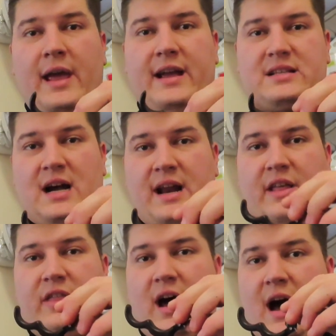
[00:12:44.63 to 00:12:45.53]
It's kind
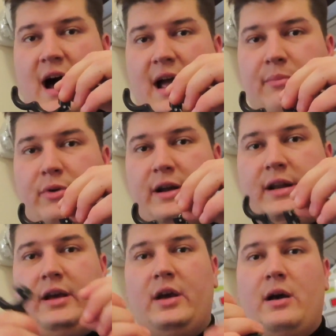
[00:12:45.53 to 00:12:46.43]
of the
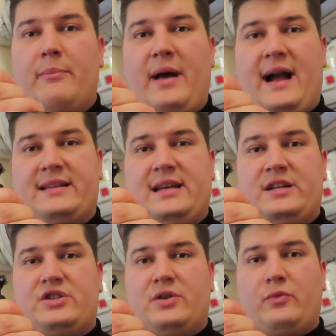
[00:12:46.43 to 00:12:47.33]
hybrid back
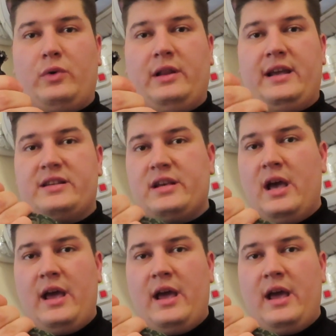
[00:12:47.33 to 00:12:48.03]
tension release.